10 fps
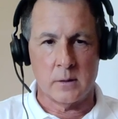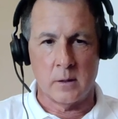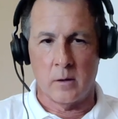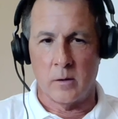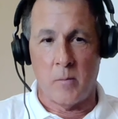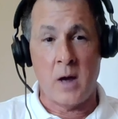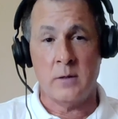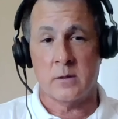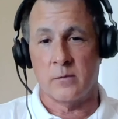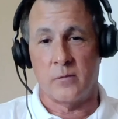The
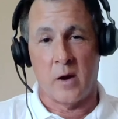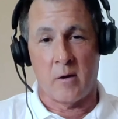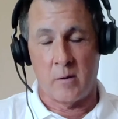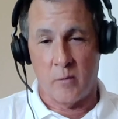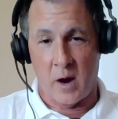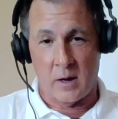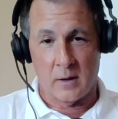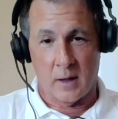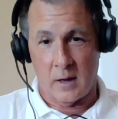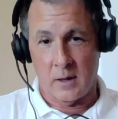mines are very
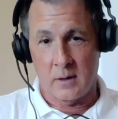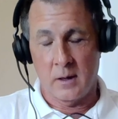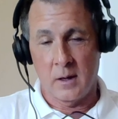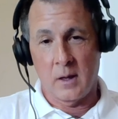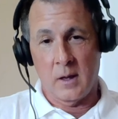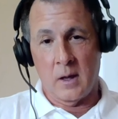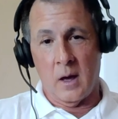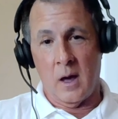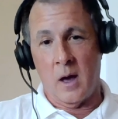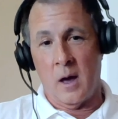regulated,
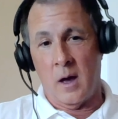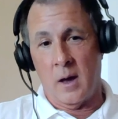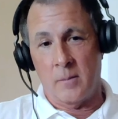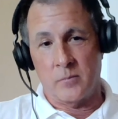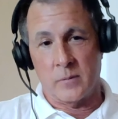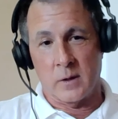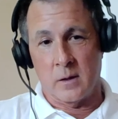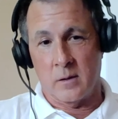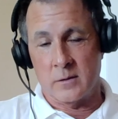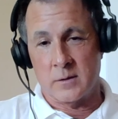and
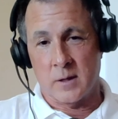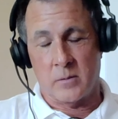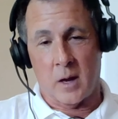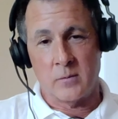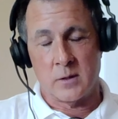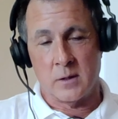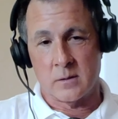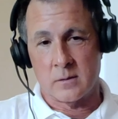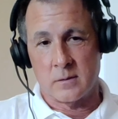sometimes just